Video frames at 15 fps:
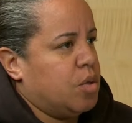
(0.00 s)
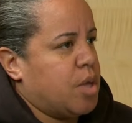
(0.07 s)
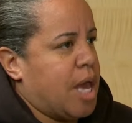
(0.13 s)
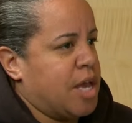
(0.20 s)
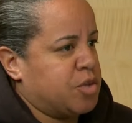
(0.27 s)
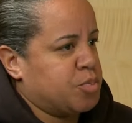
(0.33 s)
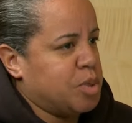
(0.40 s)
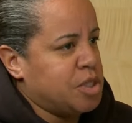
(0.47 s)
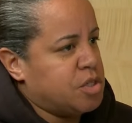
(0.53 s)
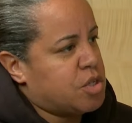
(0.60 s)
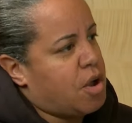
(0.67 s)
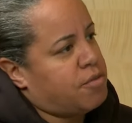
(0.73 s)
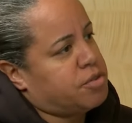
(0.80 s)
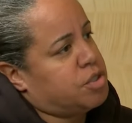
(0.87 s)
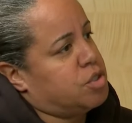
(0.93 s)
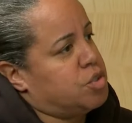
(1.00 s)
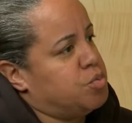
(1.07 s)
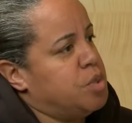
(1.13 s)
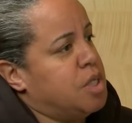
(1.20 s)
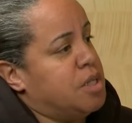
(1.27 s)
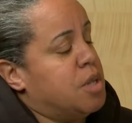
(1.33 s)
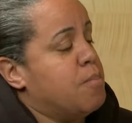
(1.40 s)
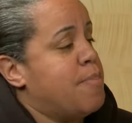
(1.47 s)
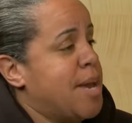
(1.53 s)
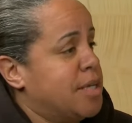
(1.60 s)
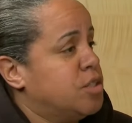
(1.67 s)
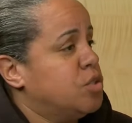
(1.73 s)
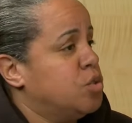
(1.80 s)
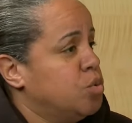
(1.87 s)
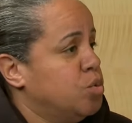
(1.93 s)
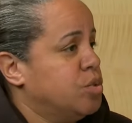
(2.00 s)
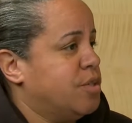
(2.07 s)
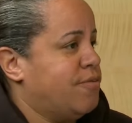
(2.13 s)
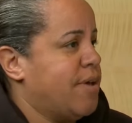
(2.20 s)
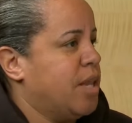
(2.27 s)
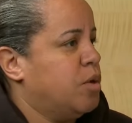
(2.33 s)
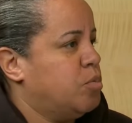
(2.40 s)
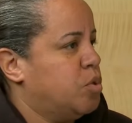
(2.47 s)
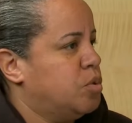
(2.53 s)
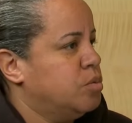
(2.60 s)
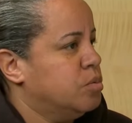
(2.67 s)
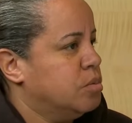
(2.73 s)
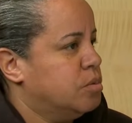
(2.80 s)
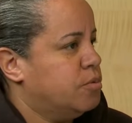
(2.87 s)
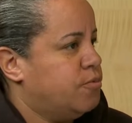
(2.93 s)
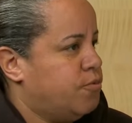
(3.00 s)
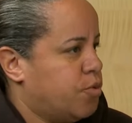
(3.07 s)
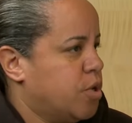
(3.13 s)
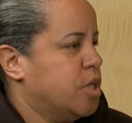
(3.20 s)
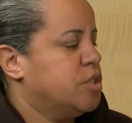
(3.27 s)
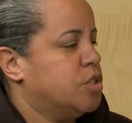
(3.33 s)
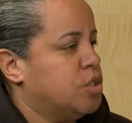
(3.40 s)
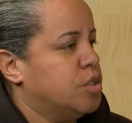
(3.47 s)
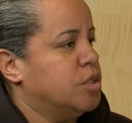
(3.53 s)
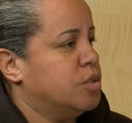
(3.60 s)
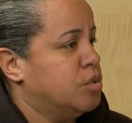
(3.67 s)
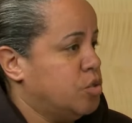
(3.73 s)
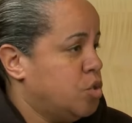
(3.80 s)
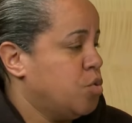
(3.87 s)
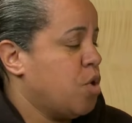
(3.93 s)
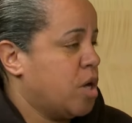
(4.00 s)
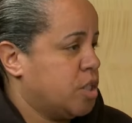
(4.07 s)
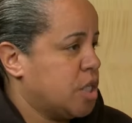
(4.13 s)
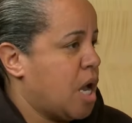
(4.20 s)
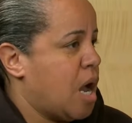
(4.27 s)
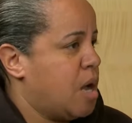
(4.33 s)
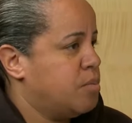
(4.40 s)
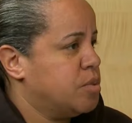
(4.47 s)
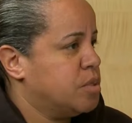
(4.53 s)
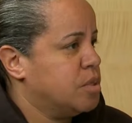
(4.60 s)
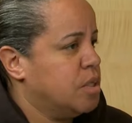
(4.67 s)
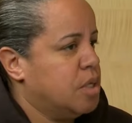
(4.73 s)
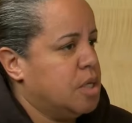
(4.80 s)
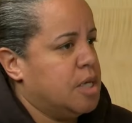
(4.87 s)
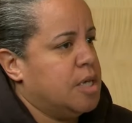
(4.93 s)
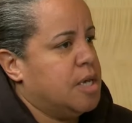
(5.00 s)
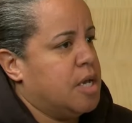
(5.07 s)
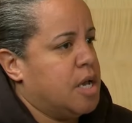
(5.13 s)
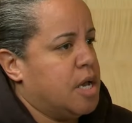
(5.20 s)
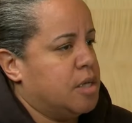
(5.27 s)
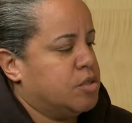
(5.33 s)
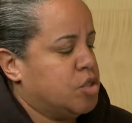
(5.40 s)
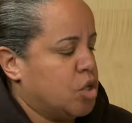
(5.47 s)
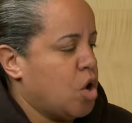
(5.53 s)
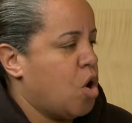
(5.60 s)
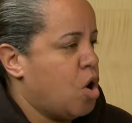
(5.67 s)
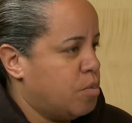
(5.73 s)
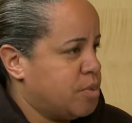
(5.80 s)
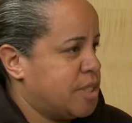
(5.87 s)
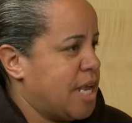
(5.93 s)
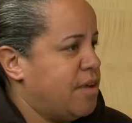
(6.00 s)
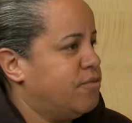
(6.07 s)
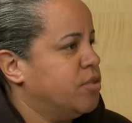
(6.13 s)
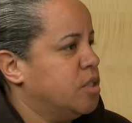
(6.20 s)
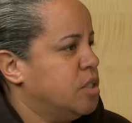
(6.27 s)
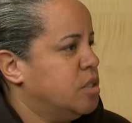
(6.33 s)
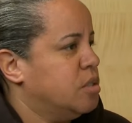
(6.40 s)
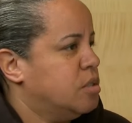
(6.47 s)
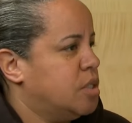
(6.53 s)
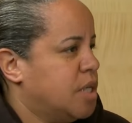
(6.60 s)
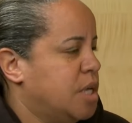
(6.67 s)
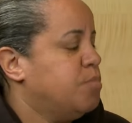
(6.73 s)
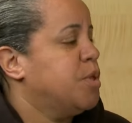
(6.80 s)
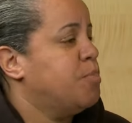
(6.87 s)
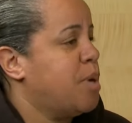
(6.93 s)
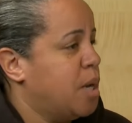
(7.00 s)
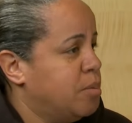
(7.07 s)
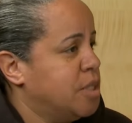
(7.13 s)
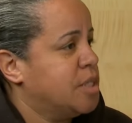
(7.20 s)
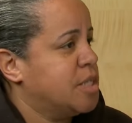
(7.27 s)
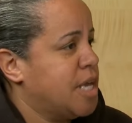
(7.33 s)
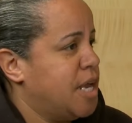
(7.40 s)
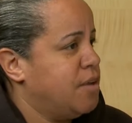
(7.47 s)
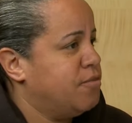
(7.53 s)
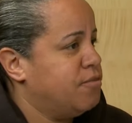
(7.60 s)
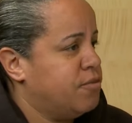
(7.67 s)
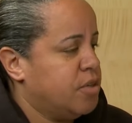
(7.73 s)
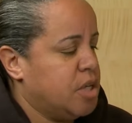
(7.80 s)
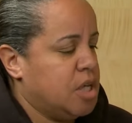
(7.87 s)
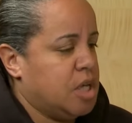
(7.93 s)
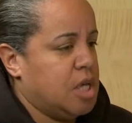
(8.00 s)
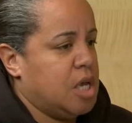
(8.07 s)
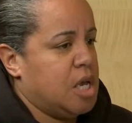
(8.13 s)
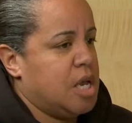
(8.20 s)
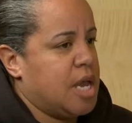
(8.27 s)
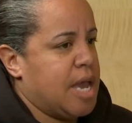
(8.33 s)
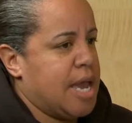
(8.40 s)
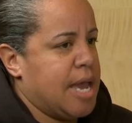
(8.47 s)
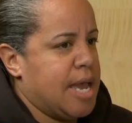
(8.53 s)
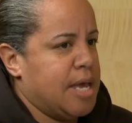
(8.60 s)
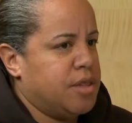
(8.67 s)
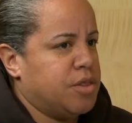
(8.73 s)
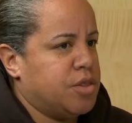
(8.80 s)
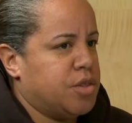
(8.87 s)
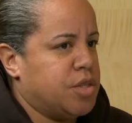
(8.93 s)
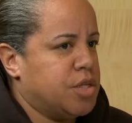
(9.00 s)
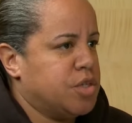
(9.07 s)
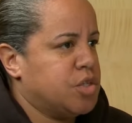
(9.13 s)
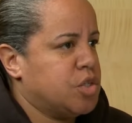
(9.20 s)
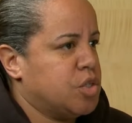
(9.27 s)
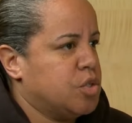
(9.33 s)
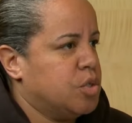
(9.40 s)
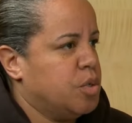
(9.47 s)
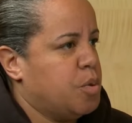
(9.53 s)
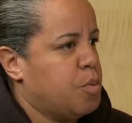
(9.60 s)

As police officers, we need the best tools available for us to do our jobs, to go home safely, to keep the public safe. And this